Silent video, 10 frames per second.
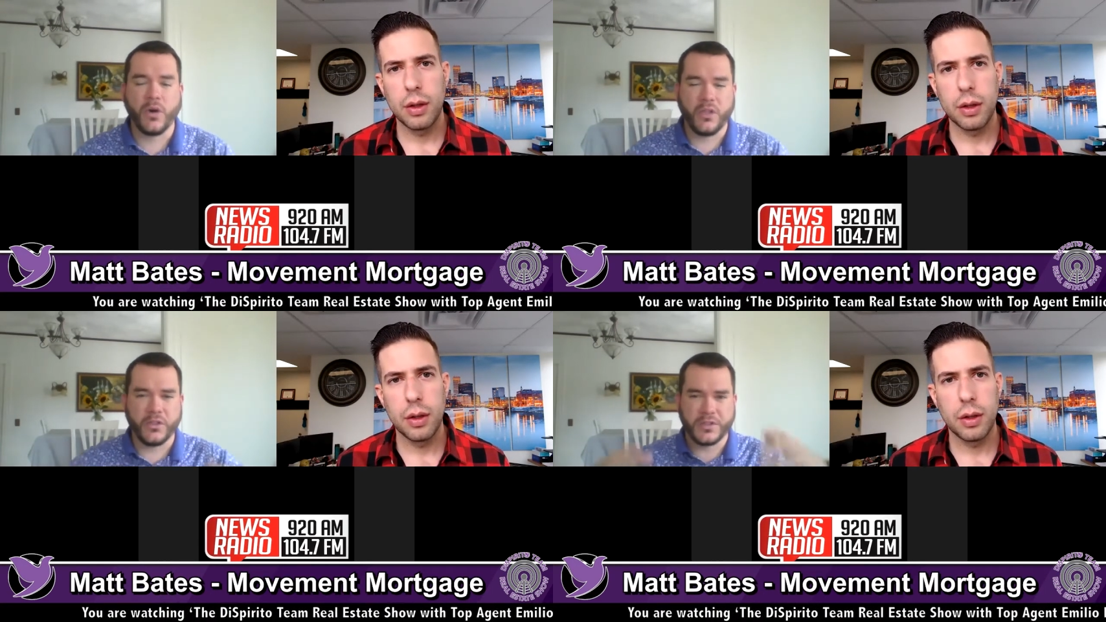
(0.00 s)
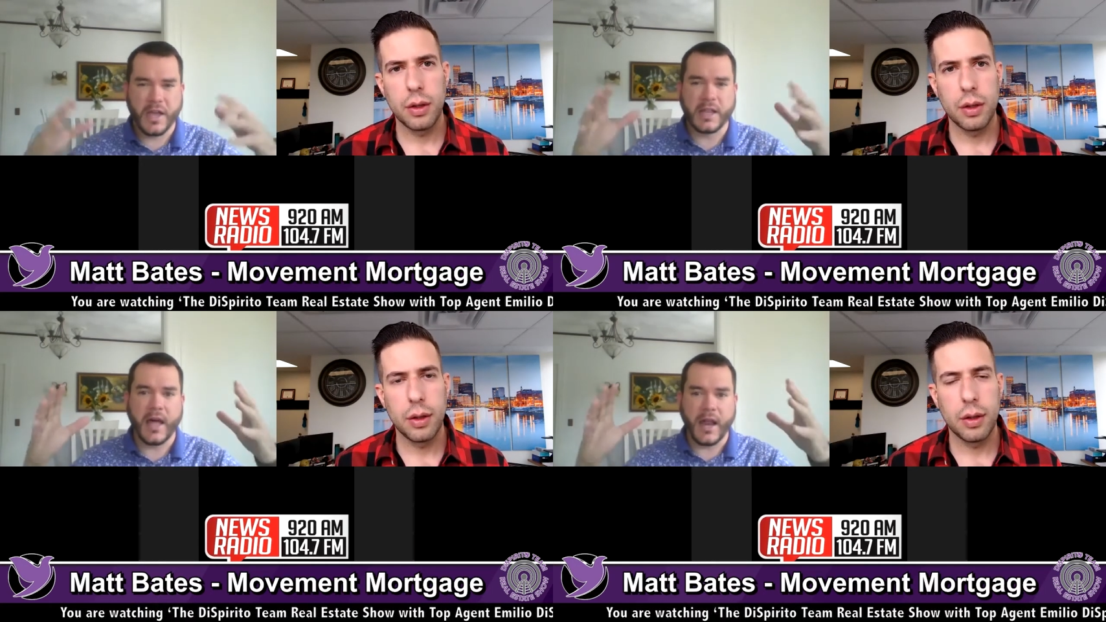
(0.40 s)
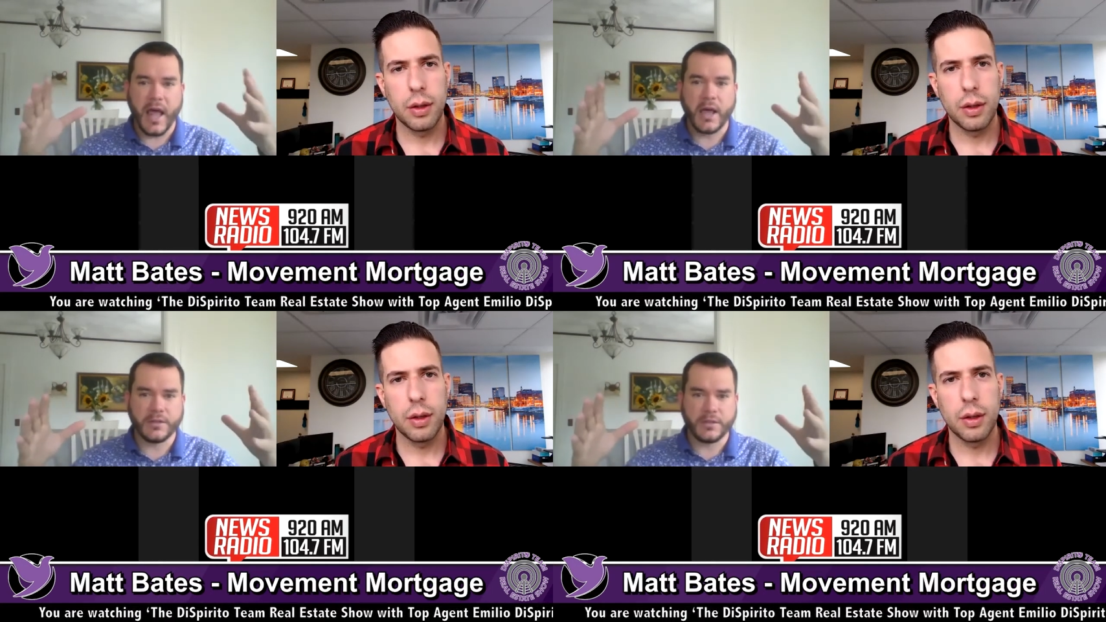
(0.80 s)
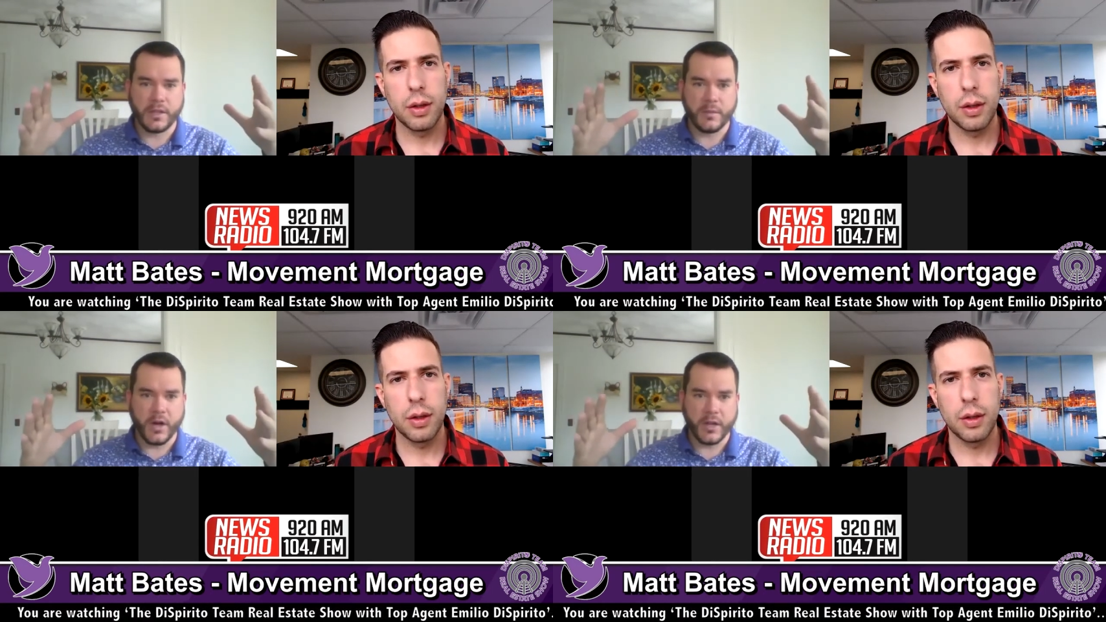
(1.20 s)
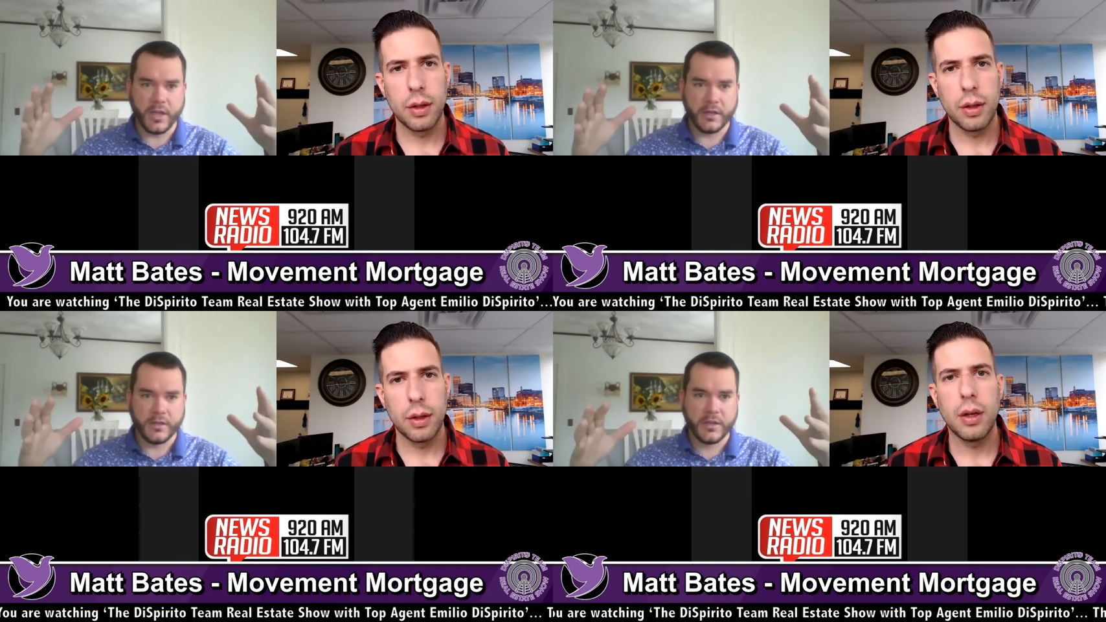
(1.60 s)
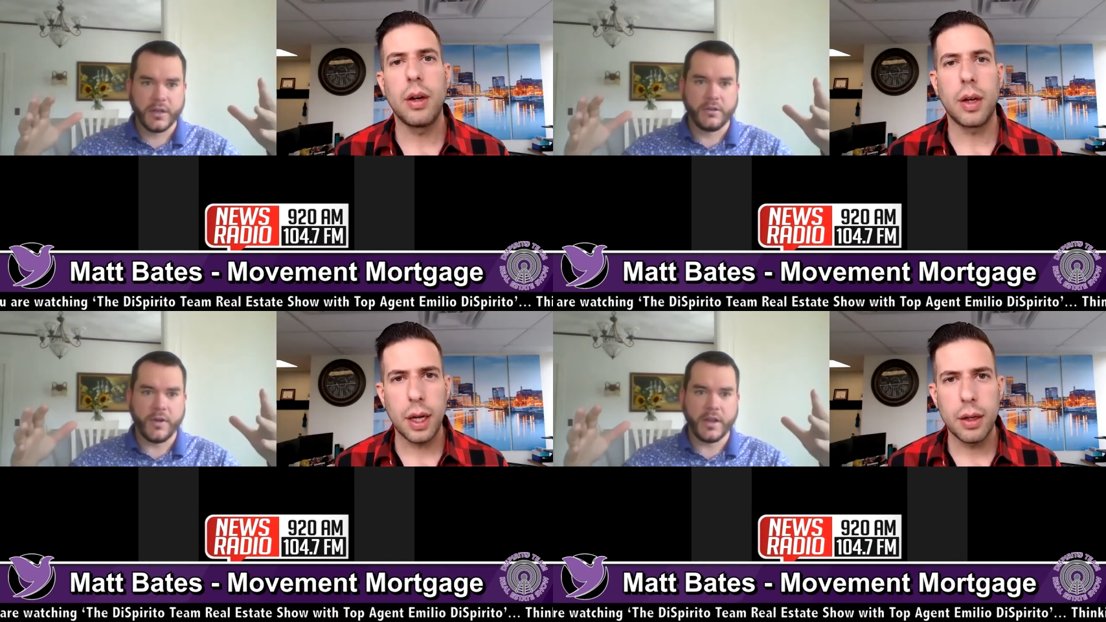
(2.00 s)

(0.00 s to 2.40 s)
Speaker 1: there's not a lot of houses on the market okay.